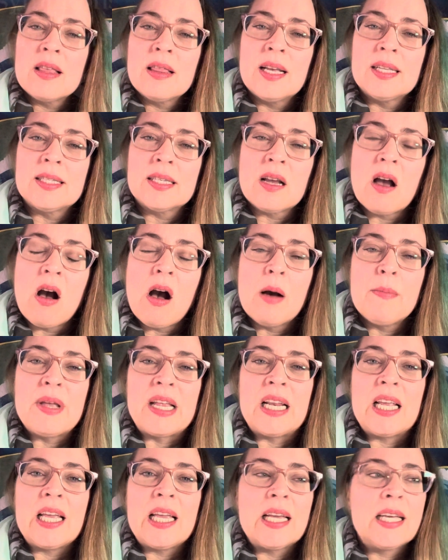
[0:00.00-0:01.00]
that's
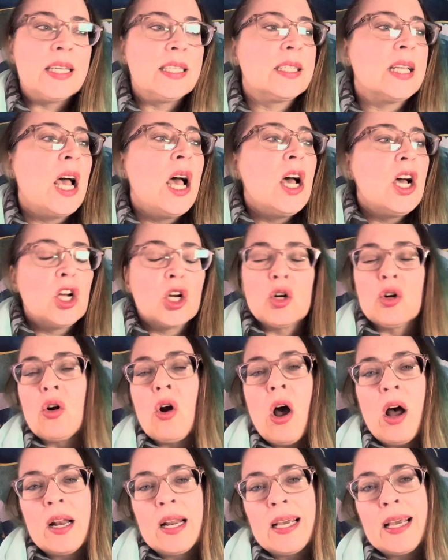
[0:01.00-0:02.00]
common is
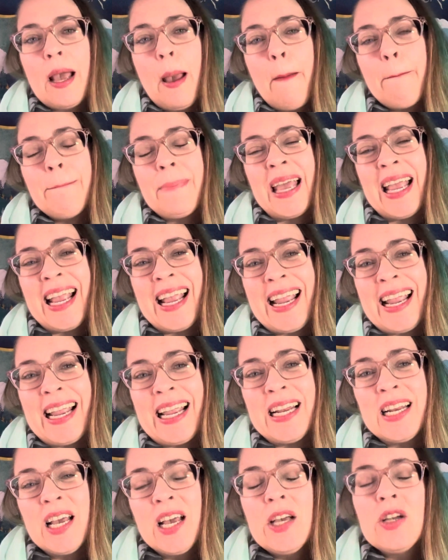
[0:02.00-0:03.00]
chronic
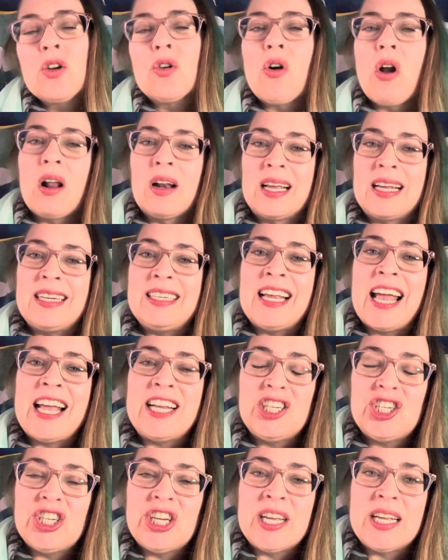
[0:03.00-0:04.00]
pain, chronic
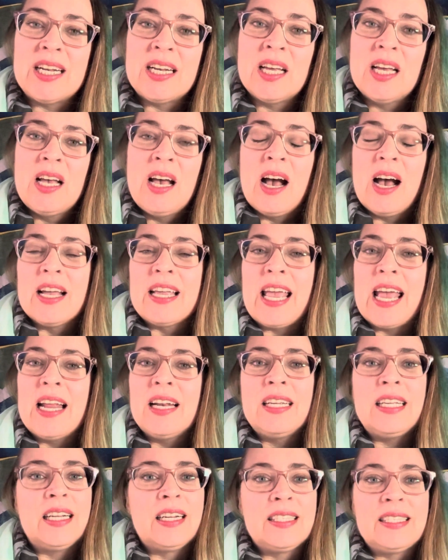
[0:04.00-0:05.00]
tension. Again,
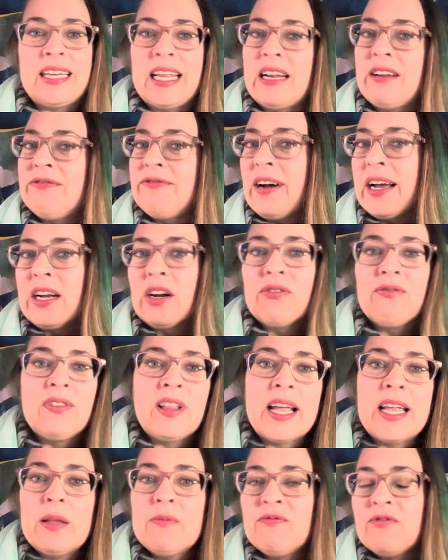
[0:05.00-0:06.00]
in a state of fight or
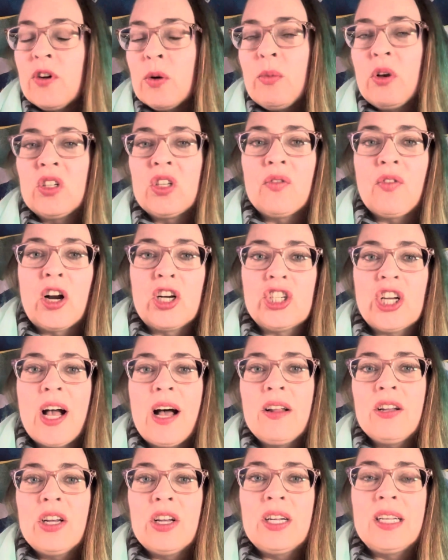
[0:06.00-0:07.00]
flight for most of our
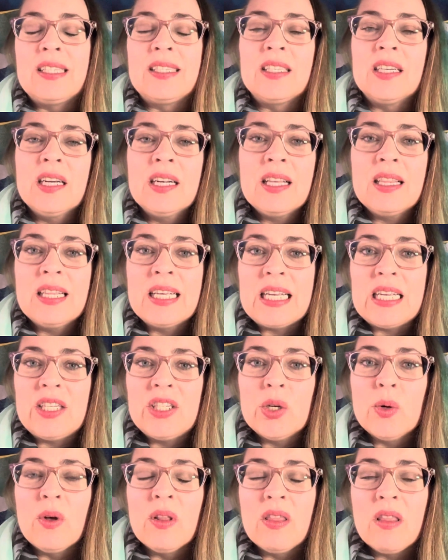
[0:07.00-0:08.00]
childhood, it's going to lead
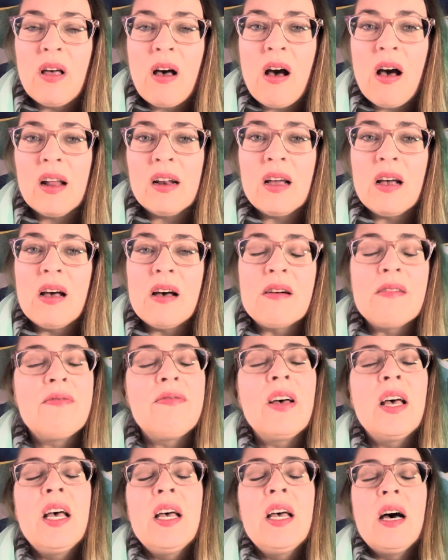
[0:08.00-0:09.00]
to a lot of
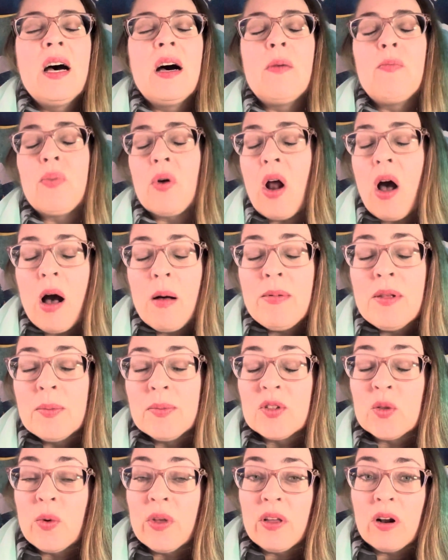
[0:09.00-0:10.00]

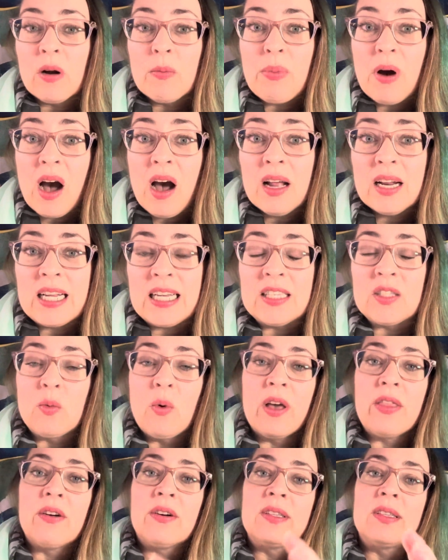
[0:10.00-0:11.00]
problems with our bodies,
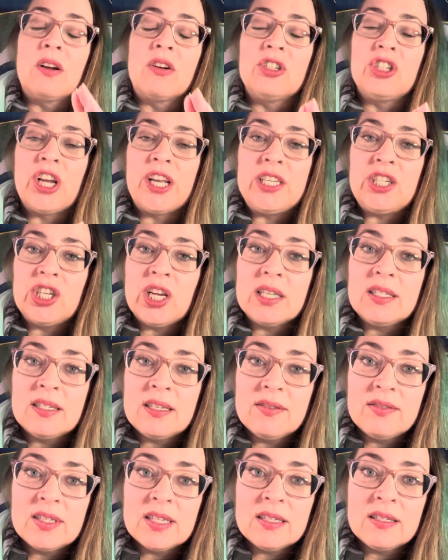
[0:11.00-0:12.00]
whether it's our
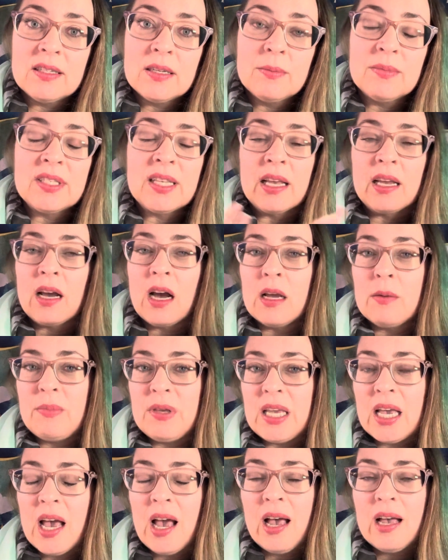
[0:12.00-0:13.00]
digestive systems like
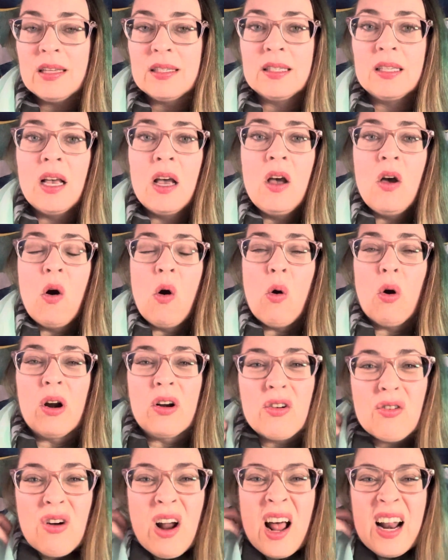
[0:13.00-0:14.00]
IBS or
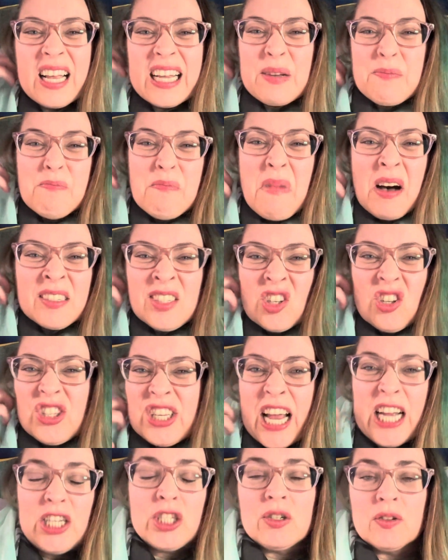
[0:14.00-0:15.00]
chronic muscle
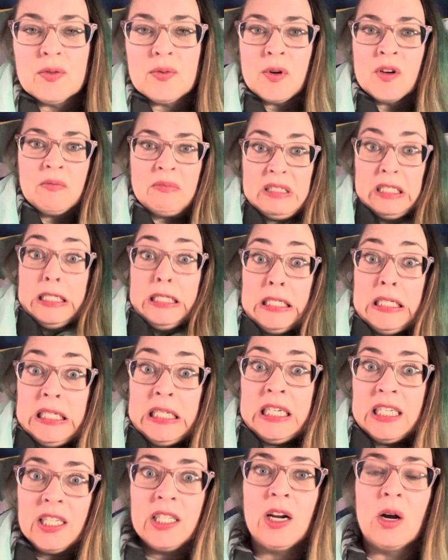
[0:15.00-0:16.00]
tension from,
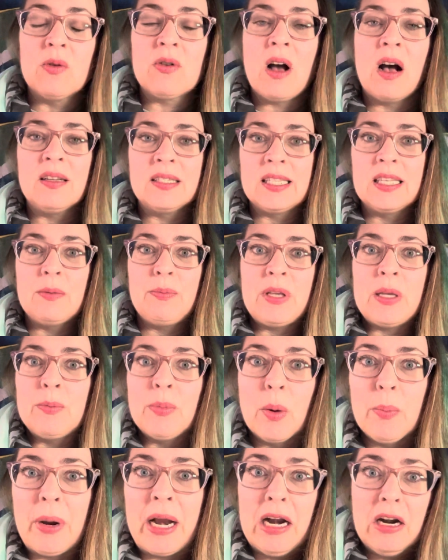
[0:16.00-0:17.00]
constantly being
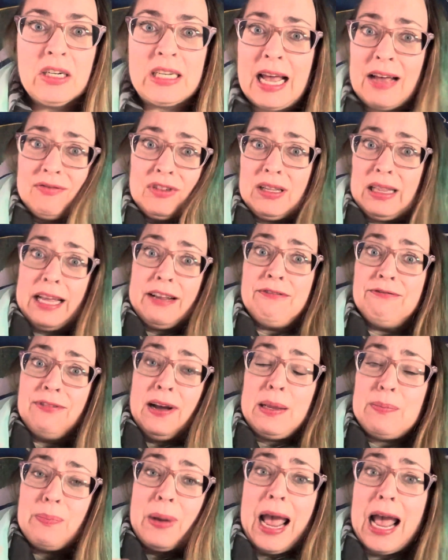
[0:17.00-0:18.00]
prepared to have to like
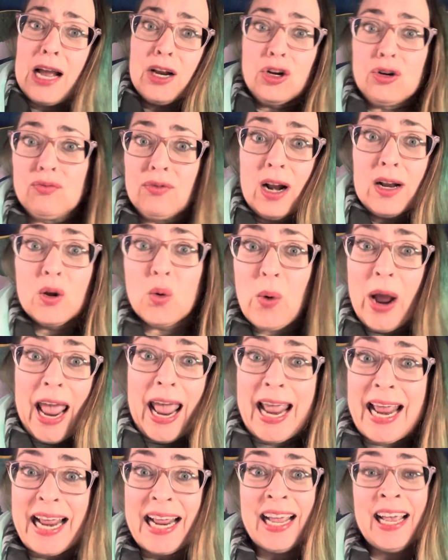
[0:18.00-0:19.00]
fight back or run
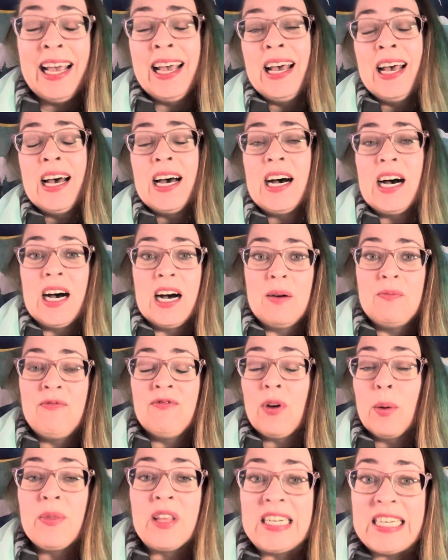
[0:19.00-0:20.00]
away
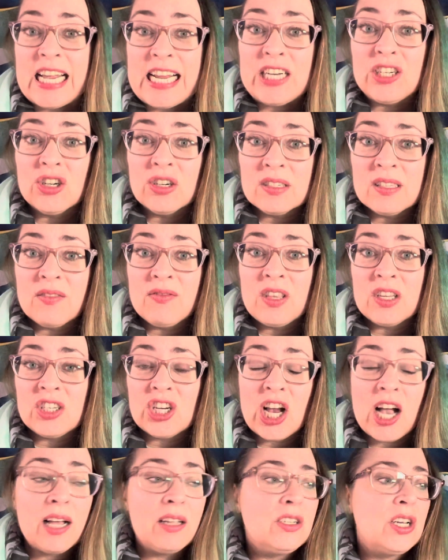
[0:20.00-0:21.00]
from the dangers of the
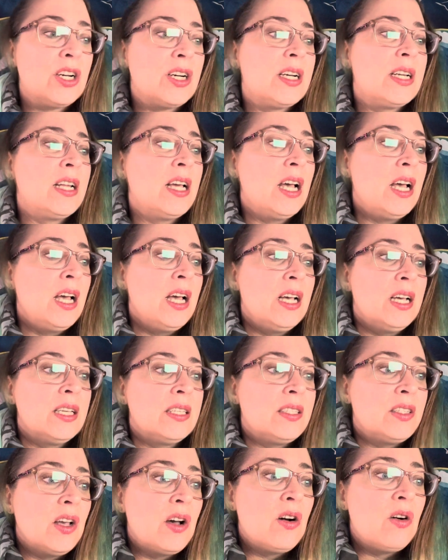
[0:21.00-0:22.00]
childhood.
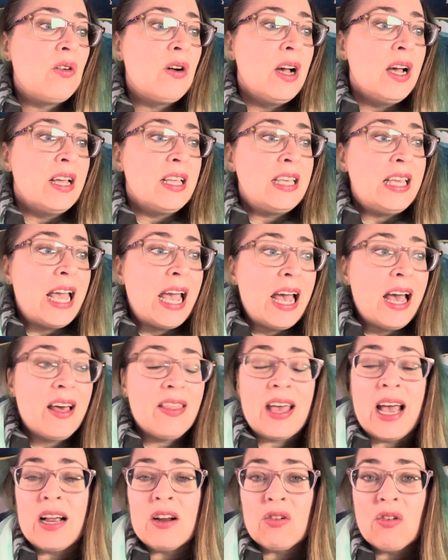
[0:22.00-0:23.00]
So, yeah,
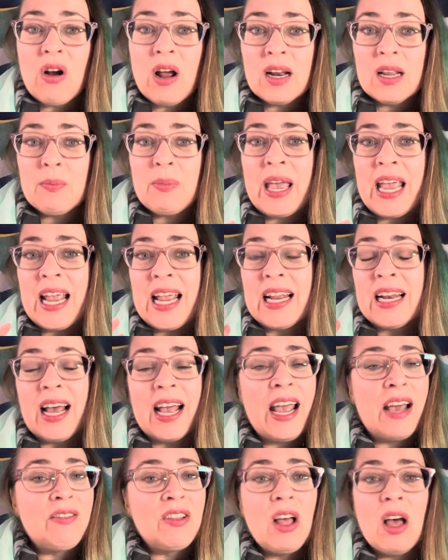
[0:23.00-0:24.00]
that chronic pain, I
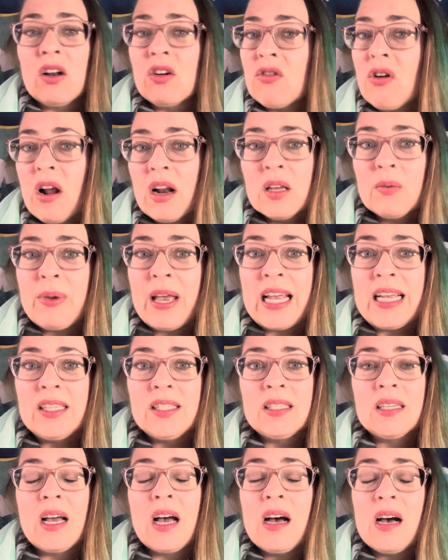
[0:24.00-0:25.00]
have a lot of chronic pain